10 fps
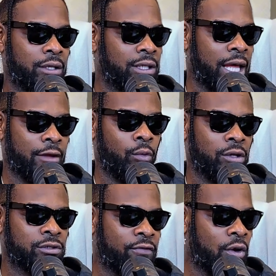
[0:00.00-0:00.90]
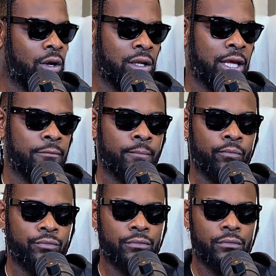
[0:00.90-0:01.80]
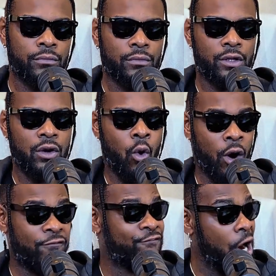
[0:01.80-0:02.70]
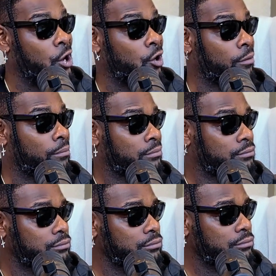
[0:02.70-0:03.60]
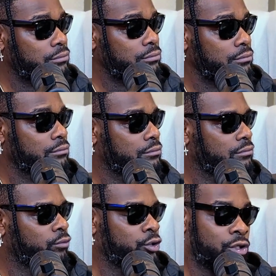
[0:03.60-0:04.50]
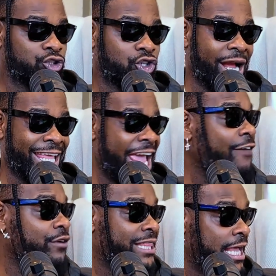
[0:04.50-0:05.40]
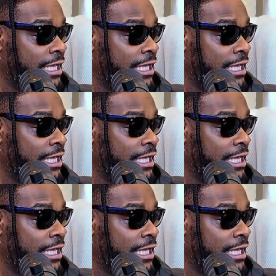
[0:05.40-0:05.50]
like Wells Fargo, all that, or a firm where you can track everything.